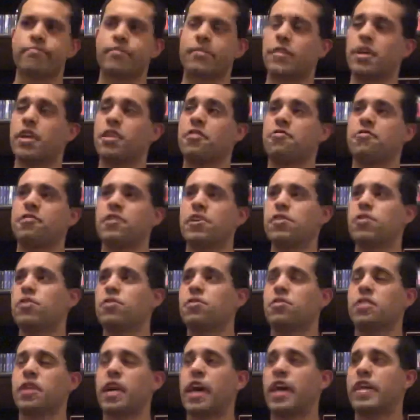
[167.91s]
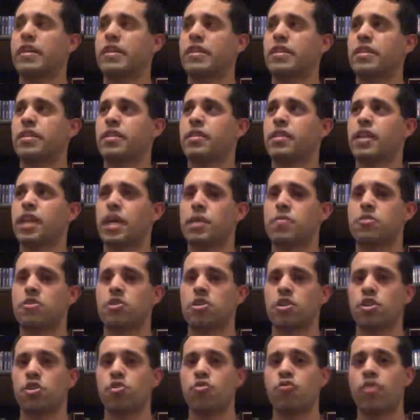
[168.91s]
they feel that the
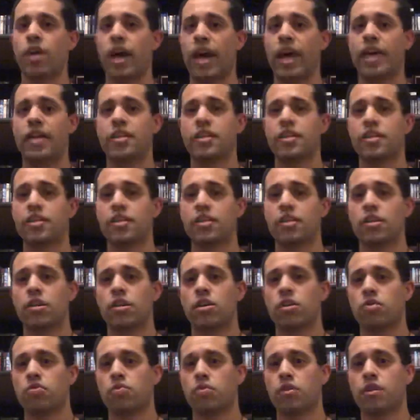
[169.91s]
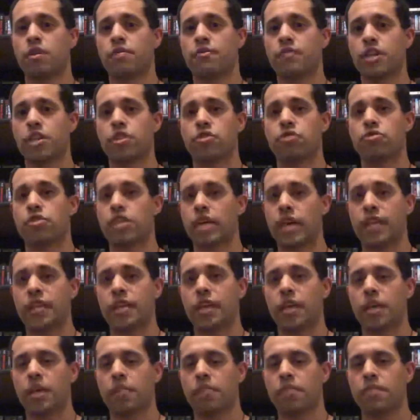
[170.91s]
MCU ended with Avengers
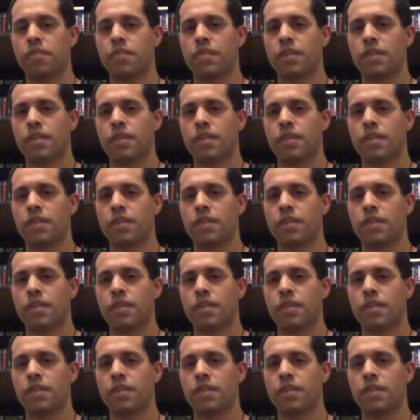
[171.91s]
Endgame.